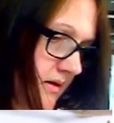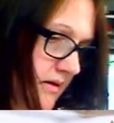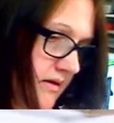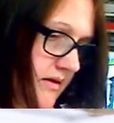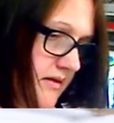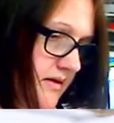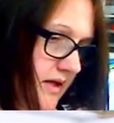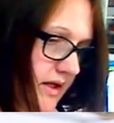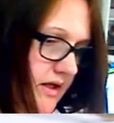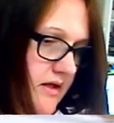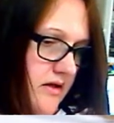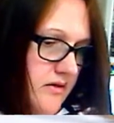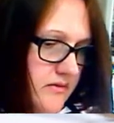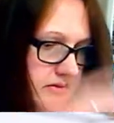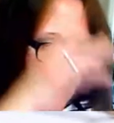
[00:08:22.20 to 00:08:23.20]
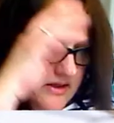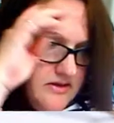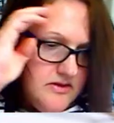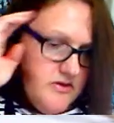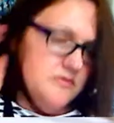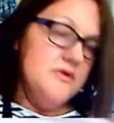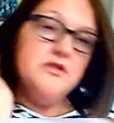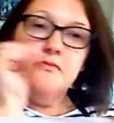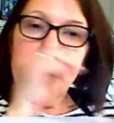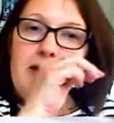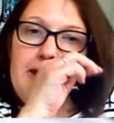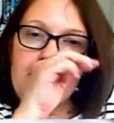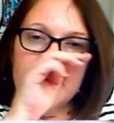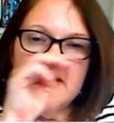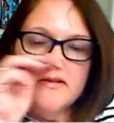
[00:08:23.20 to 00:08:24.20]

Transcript: Now we can switch back